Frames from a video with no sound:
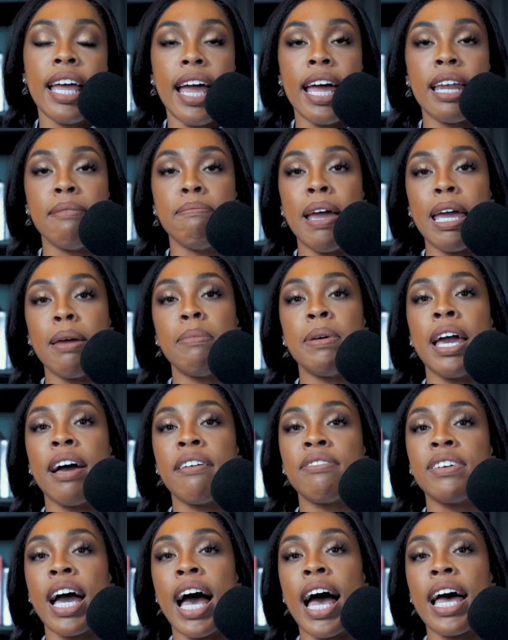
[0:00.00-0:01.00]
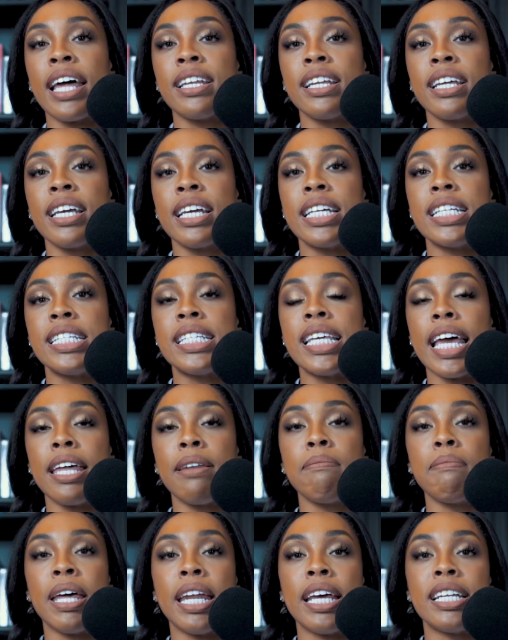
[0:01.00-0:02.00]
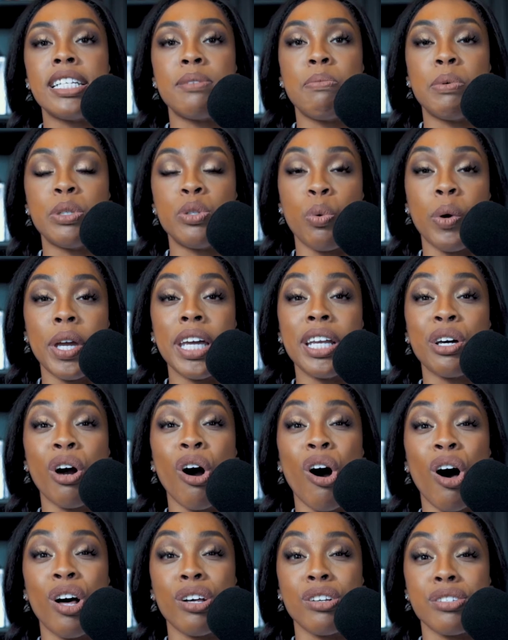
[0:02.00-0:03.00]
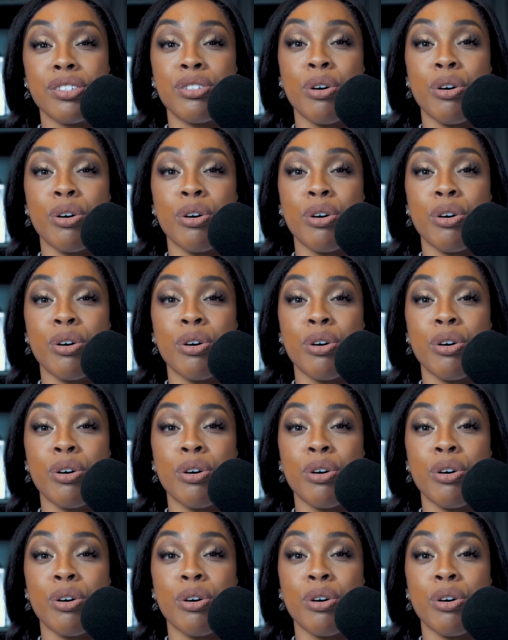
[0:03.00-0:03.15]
And maybe I've got 10 minutes between calls.